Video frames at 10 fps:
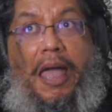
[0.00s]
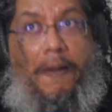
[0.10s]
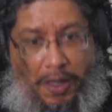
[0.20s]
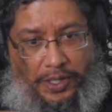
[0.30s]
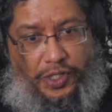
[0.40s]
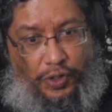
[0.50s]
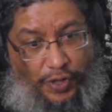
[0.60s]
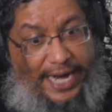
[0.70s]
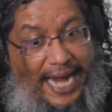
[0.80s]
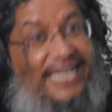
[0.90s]
you're trying to
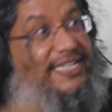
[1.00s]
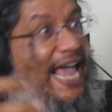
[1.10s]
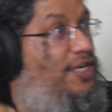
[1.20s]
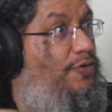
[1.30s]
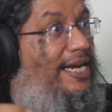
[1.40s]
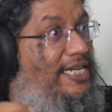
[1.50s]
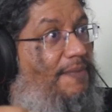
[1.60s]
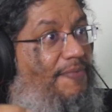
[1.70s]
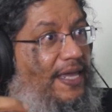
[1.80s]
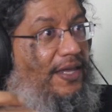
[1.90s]
exaggerate
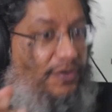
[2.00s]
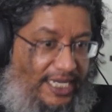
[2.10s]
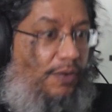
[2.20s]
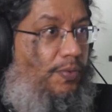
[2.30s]
something using a word,